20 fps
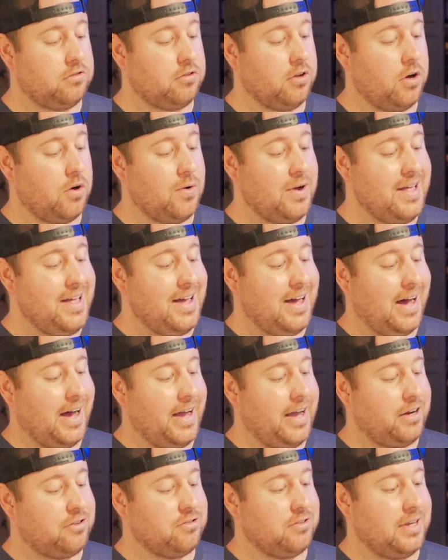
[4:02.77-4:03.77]
So
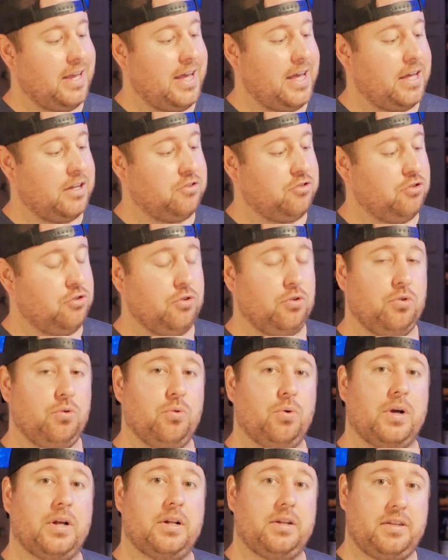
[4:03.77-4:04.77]
I actually had
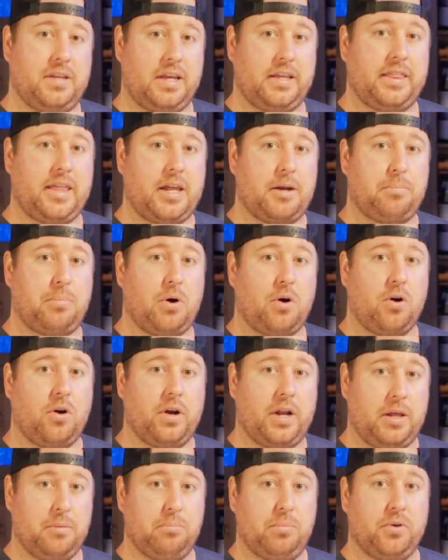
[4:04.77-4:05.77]
to take that
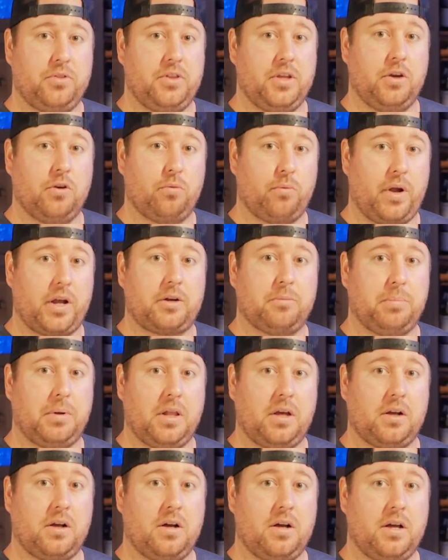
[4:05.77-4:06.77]
apart and put the correct
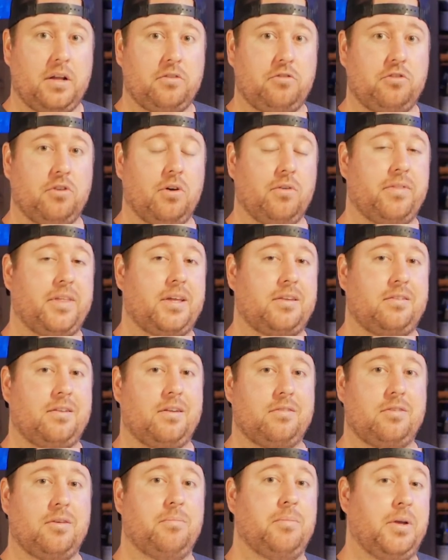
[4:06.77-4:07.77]
plug on. So if that's
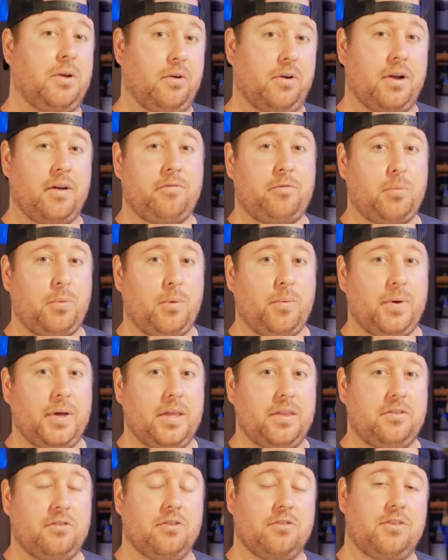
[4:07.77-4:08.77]
not something that you're comfortable
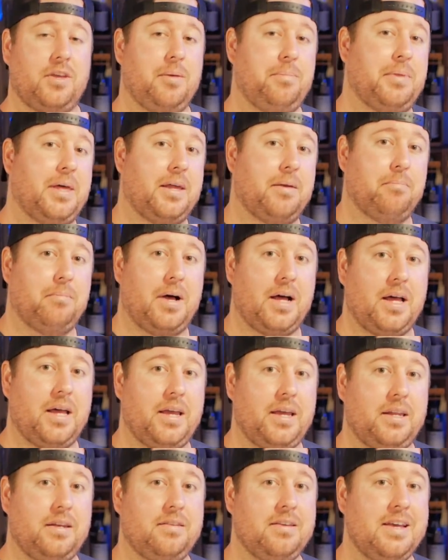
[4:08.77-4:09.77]
with, just keep that in
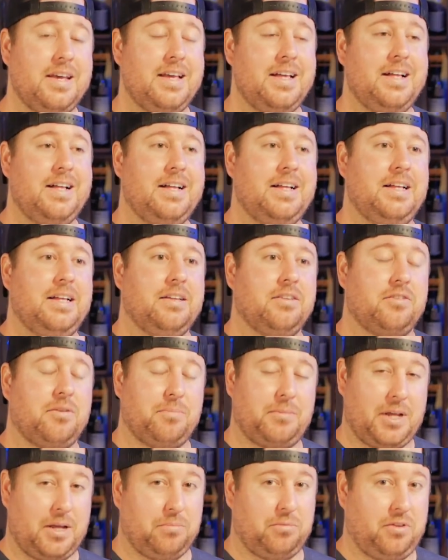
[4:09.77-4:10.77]
mind.
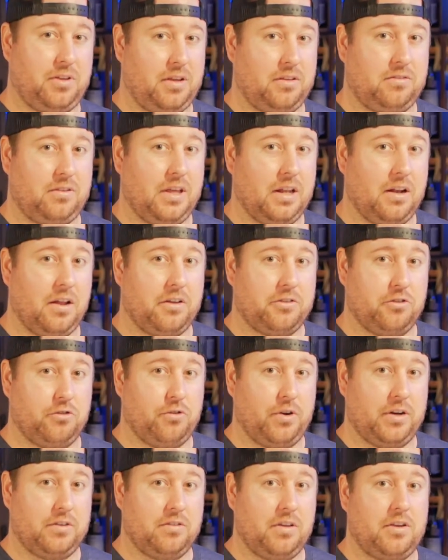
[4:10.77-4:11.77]
Sometimes things get lost in
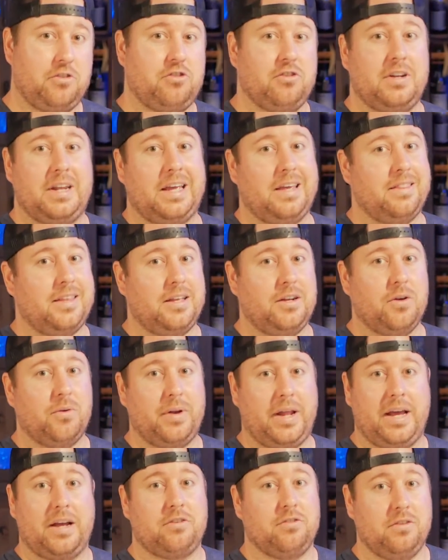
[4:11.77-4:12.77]
translation and they
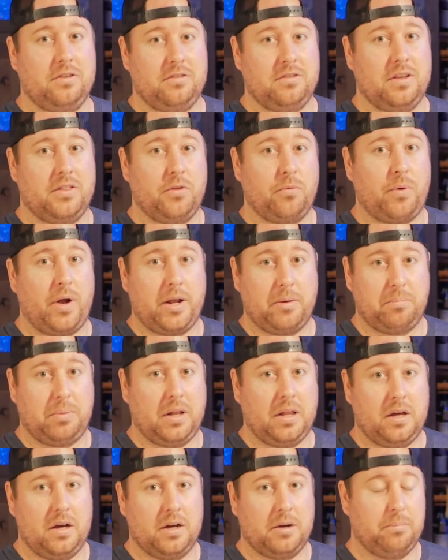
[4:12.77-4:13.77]
don't actually send the right
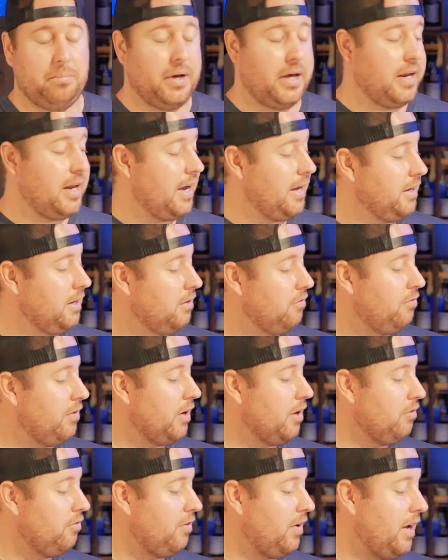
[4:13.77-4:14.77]
plug. But I did
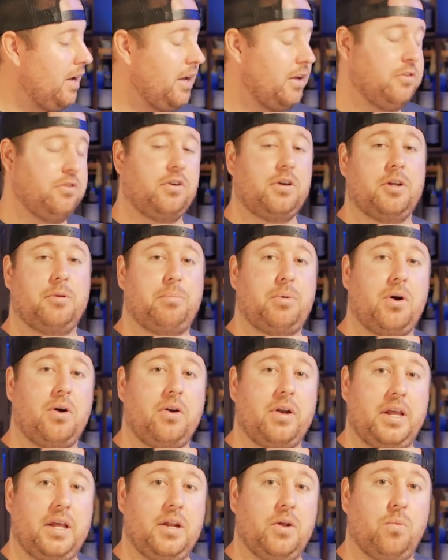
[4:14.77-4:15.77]
verify, I took it
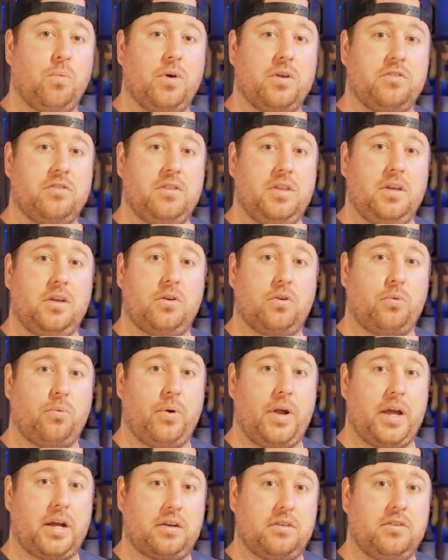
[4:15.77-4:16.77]
apart and it was the
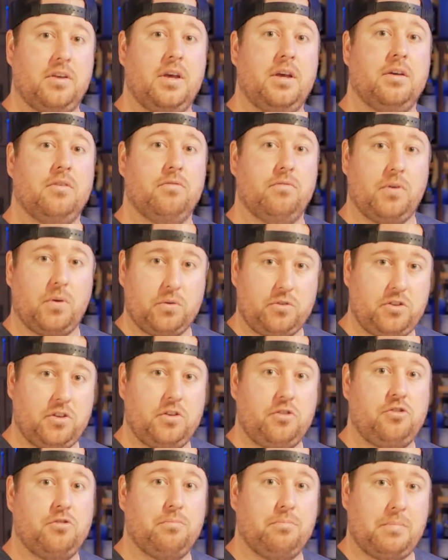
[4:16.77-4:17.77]
correct
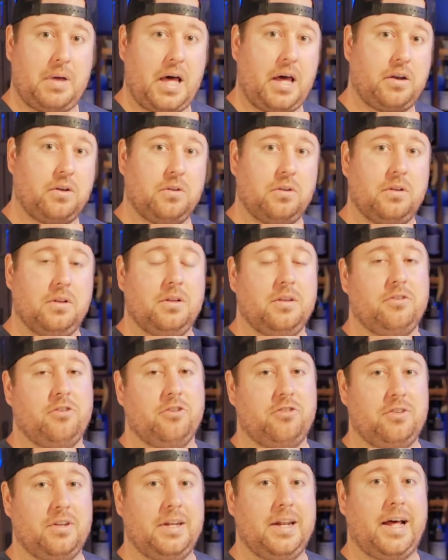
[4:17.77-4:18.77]
voltage model,
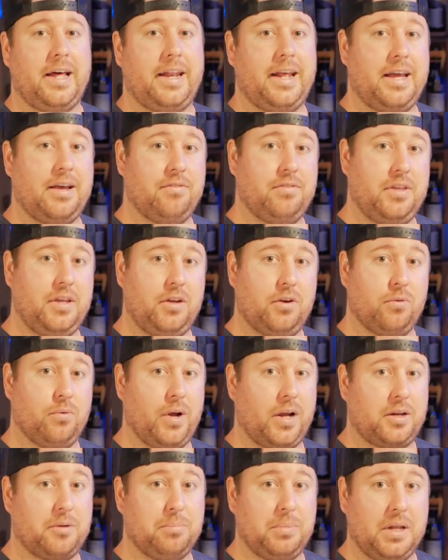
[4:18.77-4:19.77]
just did not have the
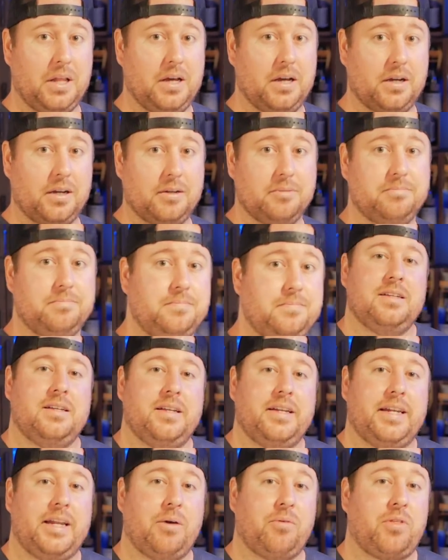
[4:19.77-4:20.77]
correct plug.
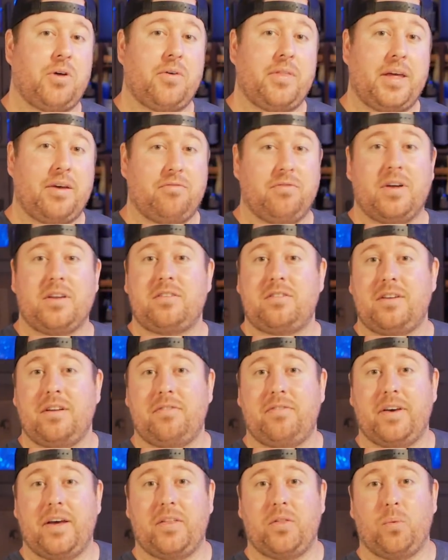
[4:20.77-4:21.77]
Now with all that fun
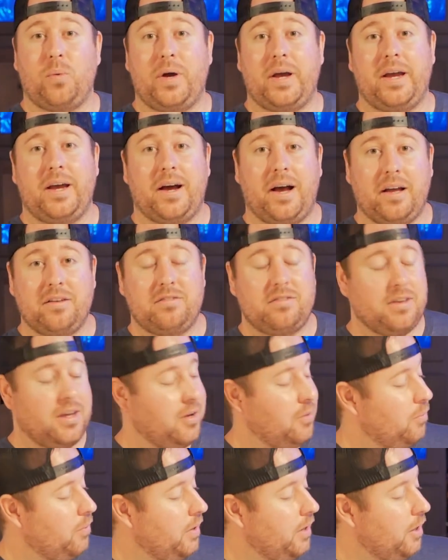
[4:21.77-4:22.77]
stuff out of the way, I
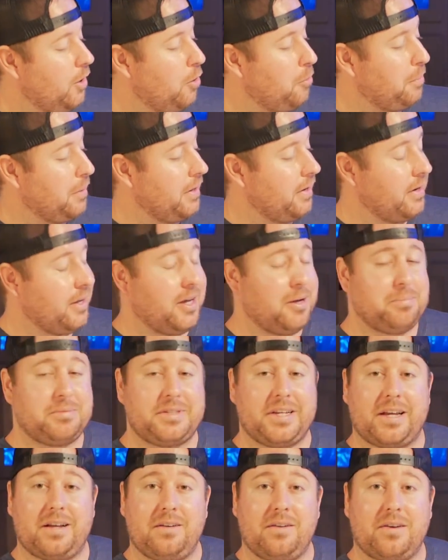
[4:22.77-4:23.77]
say we open it
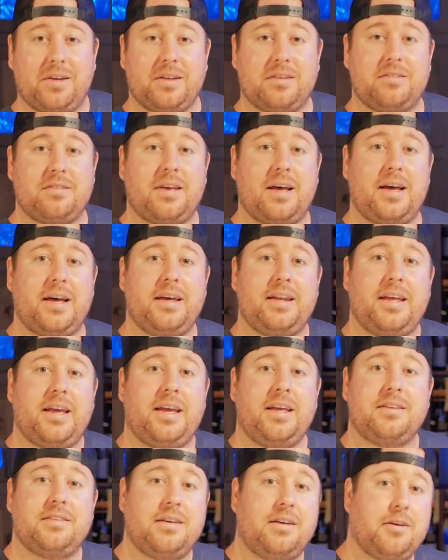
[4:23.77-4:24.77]
up, take a look inside,
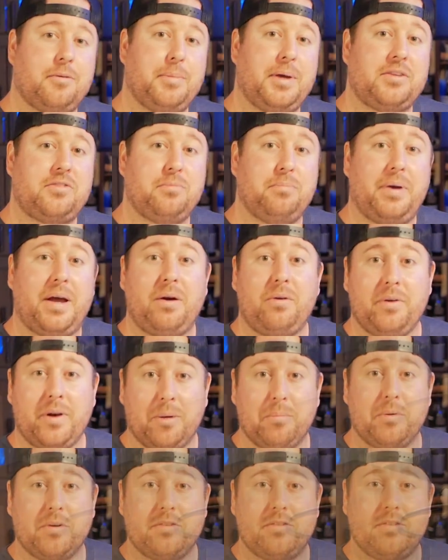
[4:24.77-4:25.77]
and talk about some power
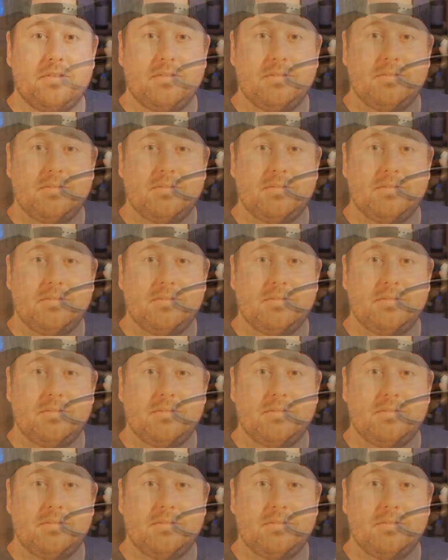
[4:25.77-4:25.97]
numbers.